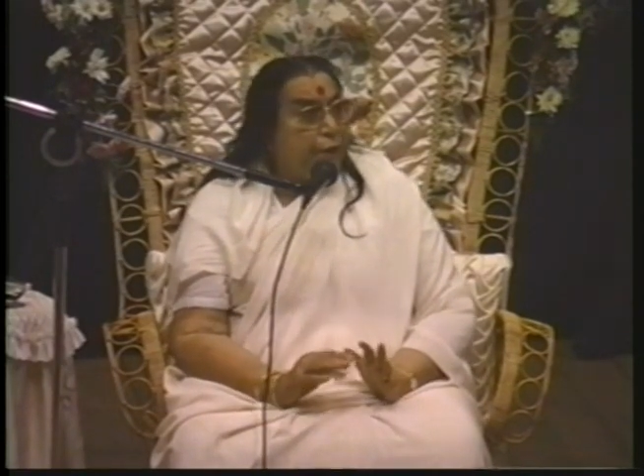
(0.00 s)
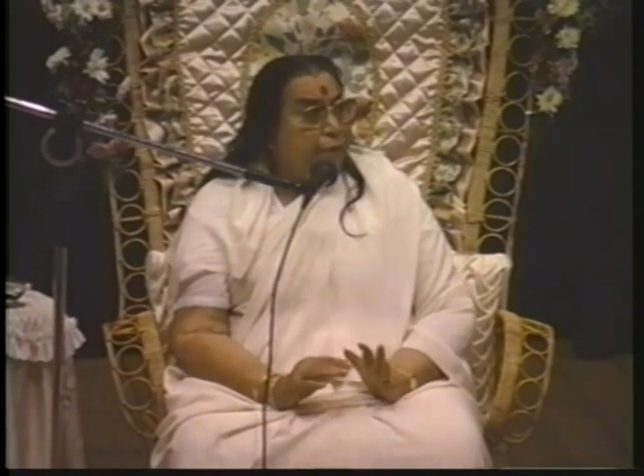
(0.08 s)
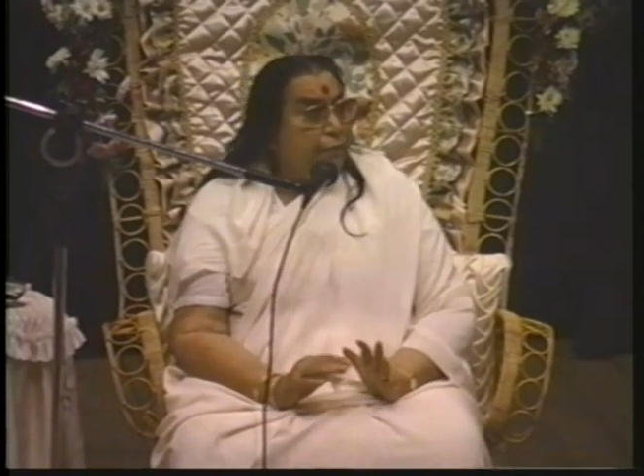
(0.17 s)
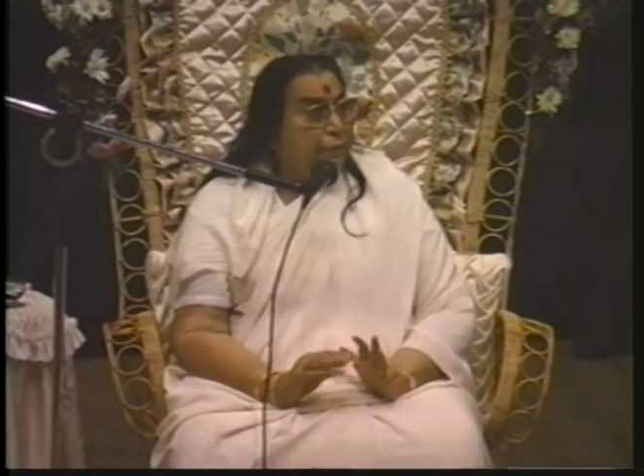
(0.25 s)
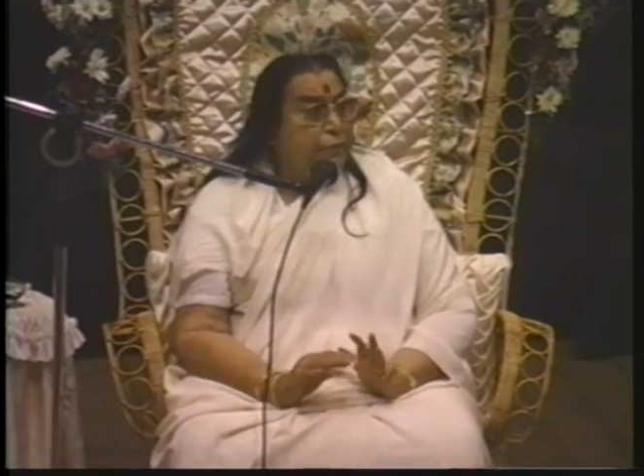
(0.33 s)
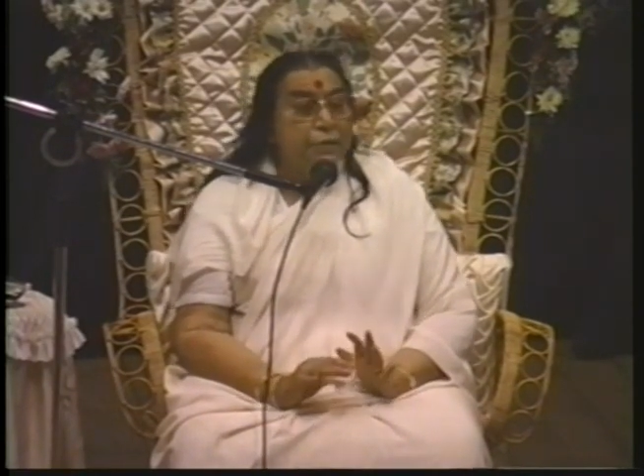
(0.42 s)

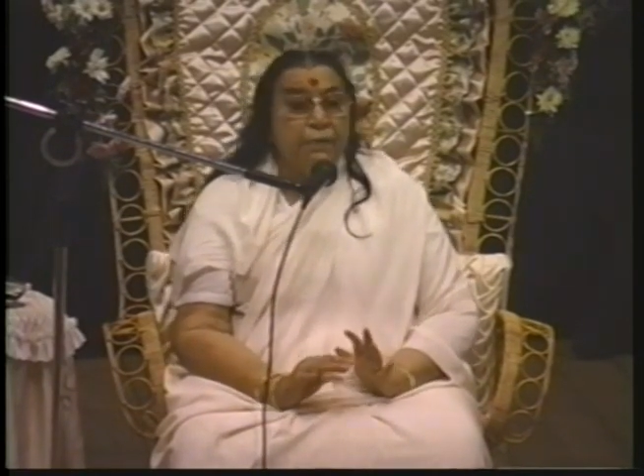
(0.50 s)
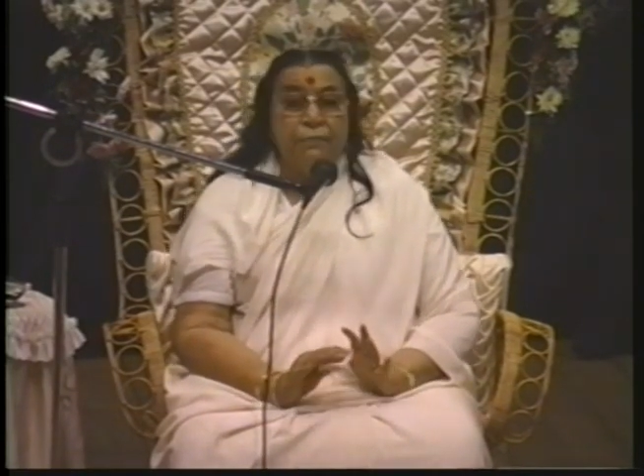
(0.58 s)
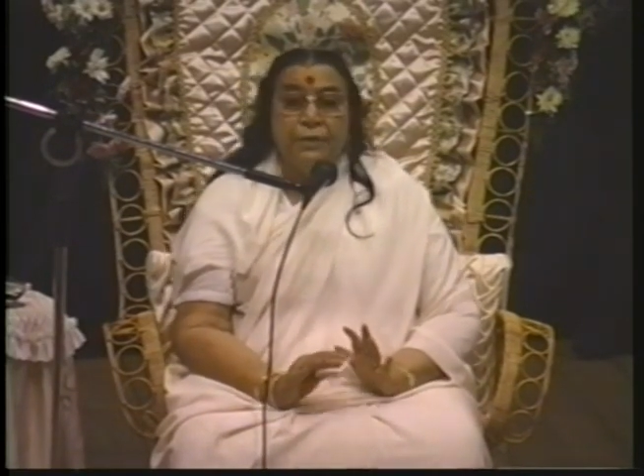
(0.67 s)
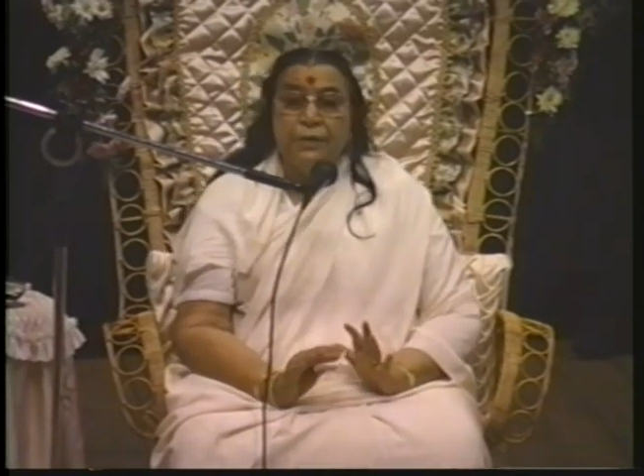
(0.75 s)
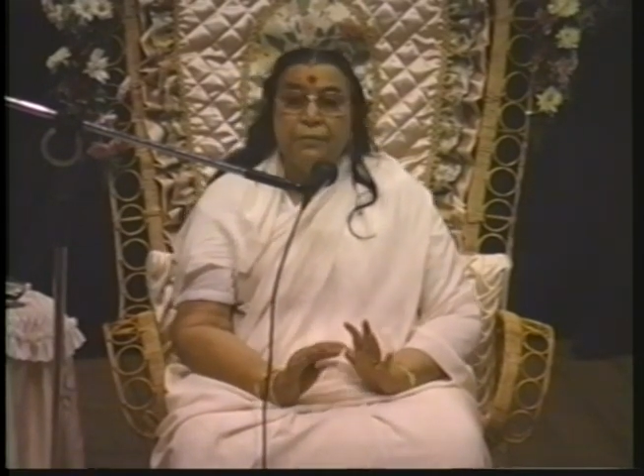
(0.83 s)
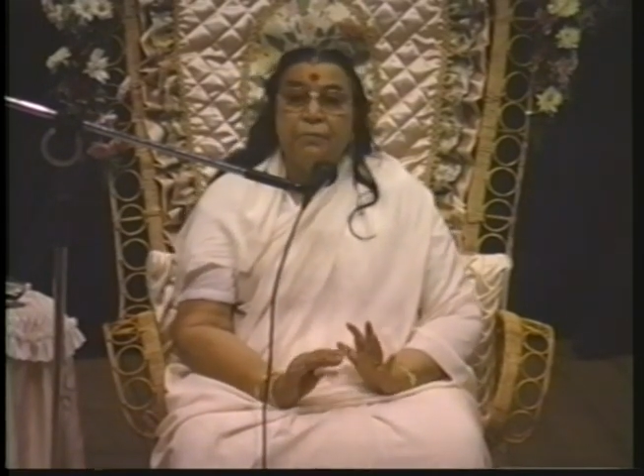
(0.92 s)

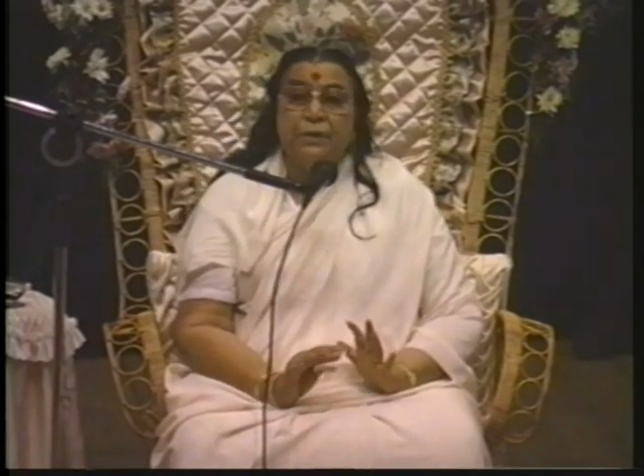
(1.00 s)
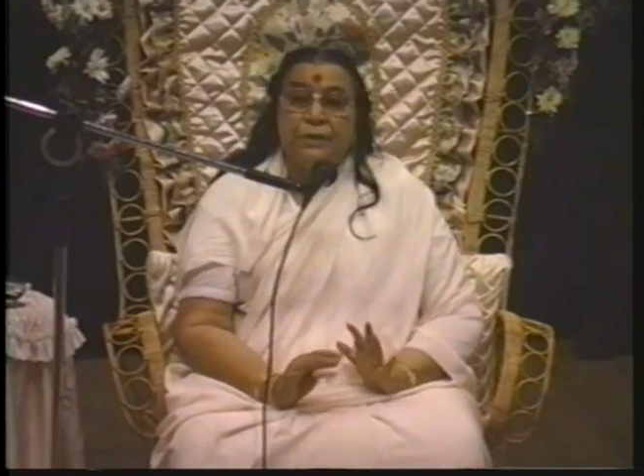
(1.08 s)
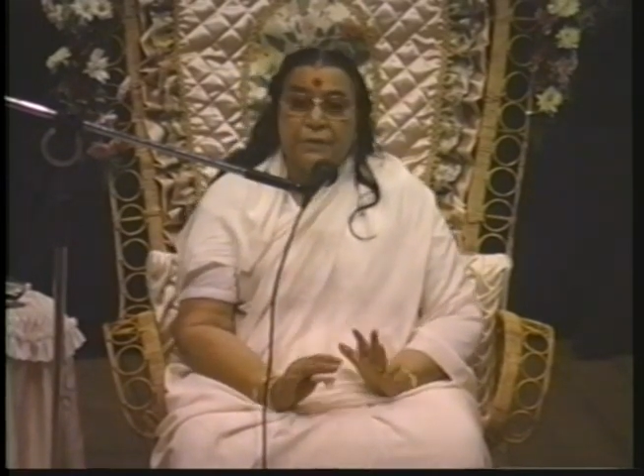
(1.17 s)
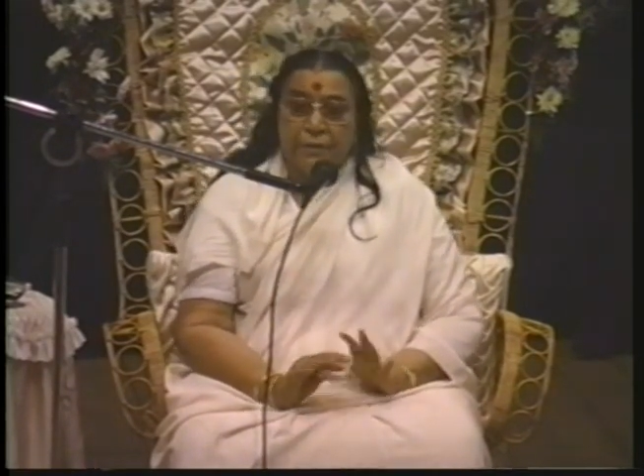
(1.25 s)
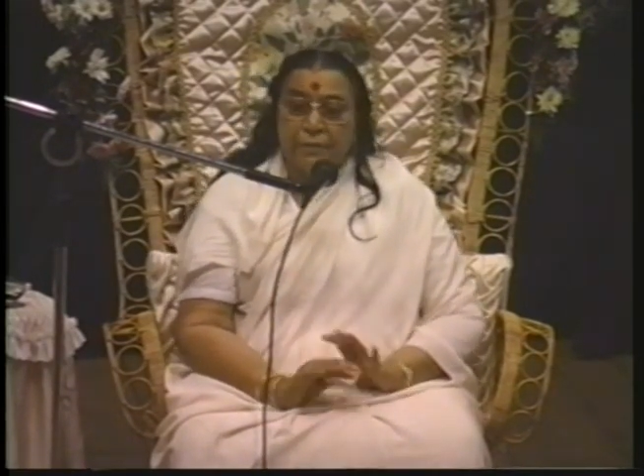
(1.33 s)
to 70%.